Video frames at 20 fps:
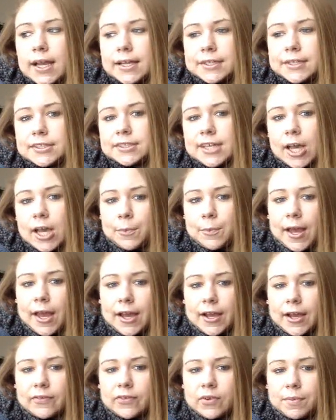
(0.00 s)
I just got
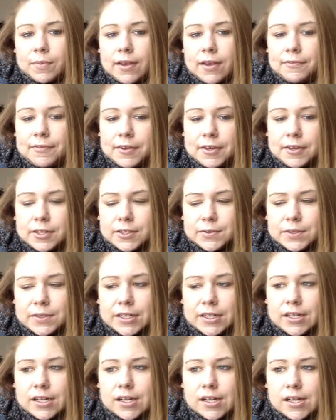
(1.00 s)
back from my field
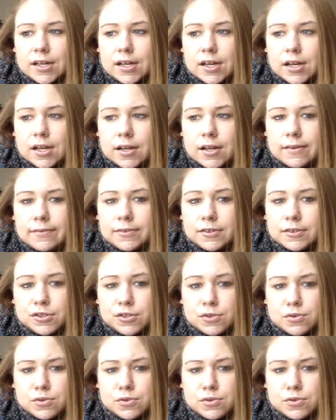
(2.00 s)
work for